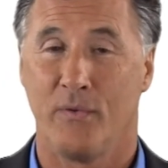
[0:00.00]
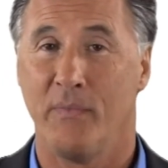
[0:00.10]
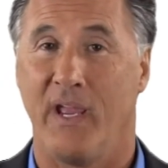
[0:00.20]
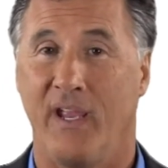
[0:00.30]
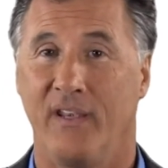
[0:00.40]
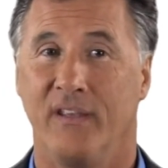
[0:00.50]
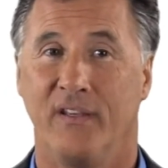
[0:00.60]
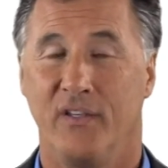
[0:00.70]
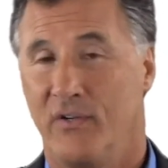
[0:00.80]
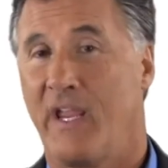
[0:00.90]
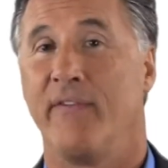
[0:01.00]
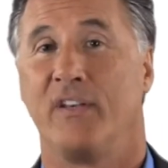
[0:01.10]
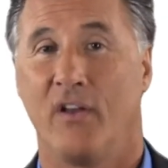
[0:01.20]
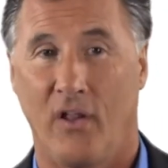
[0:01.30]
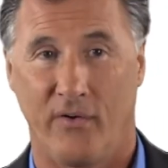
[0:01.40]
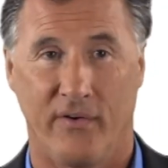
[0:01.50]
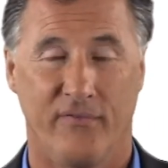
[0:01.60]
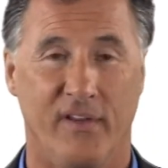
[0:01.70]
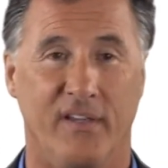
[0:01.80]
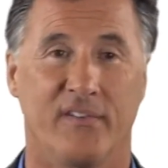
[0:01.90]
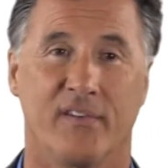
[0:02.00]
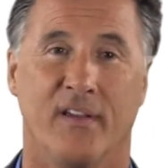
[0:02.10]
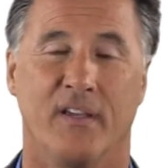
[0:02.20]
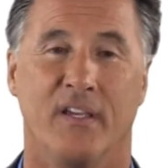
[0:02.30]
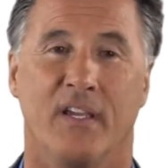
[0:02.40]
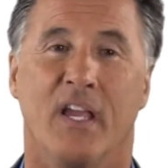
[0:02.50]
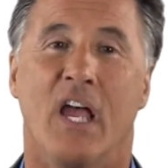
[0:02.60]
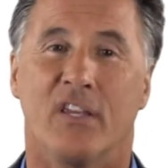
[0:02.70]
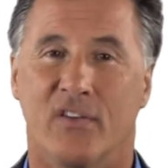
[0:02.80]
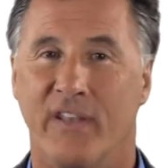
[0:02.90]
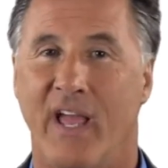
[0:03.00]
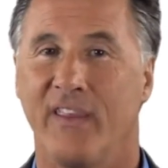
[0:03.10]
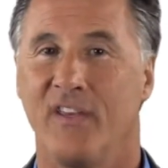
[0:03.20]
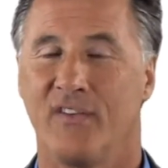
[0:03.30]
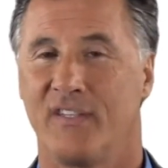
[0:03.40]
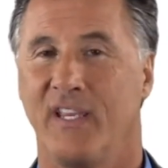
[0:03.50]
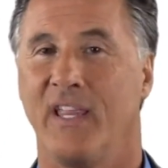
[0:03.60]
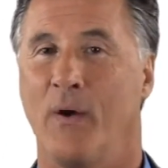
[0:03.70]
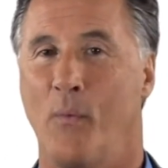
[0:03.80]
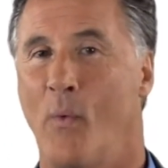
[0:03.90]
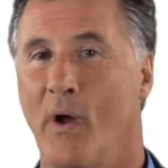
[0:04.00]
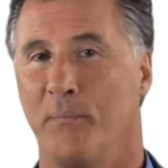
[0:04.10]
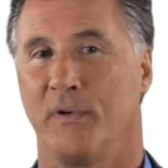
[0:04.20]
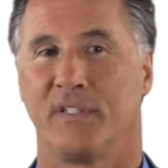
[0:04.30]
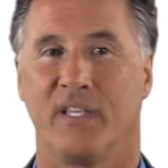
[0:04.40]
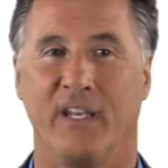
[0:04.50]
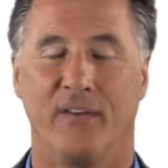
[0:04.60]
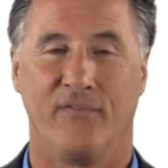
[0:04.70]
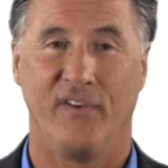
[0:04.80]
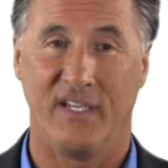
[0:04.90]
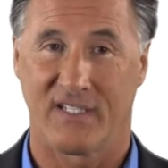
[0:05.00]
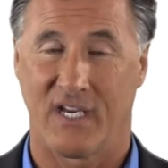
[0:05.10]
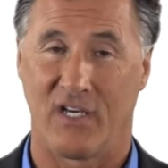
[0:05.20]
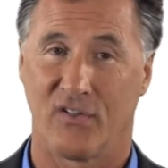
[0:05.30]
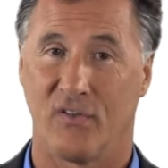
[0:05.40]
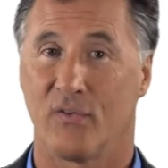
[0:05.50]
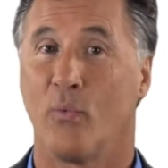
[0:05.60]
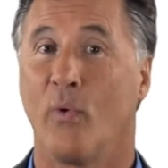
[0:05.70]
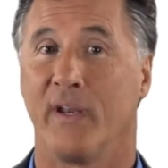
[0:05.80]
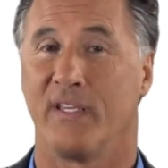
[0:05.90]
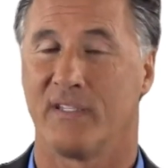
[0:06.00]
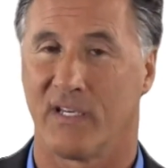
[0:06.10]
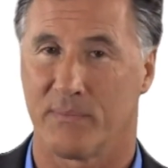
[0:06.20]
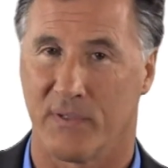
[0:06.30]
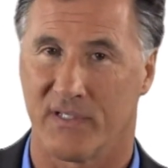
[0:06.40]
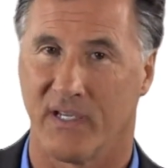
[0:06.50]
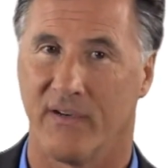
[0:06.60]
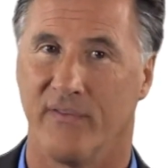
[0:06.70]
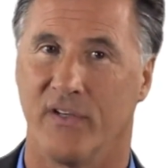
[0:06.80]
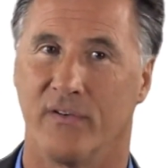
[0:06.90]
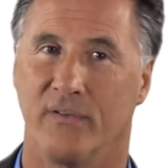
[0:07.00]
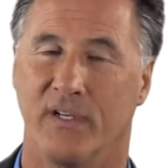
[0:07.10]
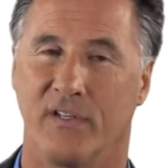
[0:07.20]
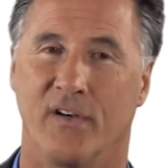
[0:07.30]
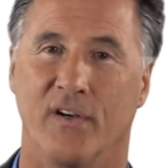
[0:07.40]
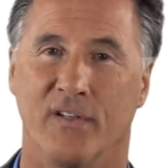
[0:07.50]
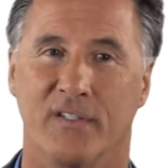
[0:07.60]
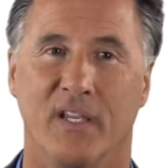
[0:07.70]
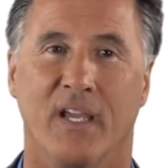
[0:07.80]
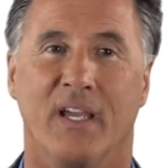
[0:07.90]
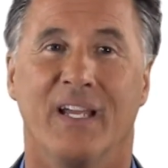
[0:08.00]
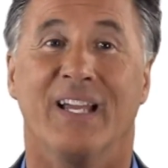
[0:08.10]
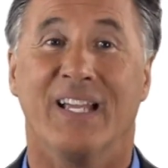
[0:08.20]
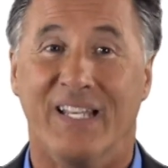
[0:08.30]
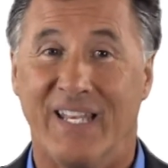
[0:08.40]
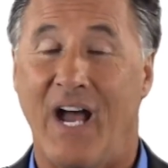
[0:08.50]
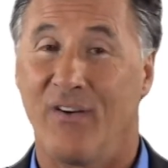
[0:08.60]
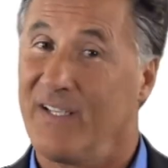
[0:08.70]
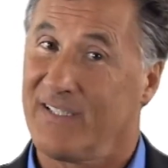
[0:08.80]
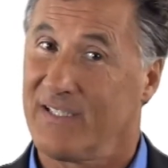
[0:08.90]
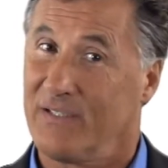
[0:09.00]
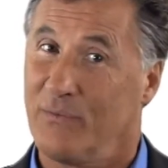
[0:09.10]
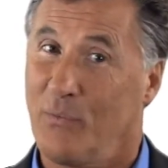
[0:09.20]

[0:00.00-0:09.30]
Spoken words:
you made, you gave $1 in fees. So now that you see that 1% in fees costs you 26% of your returns, now does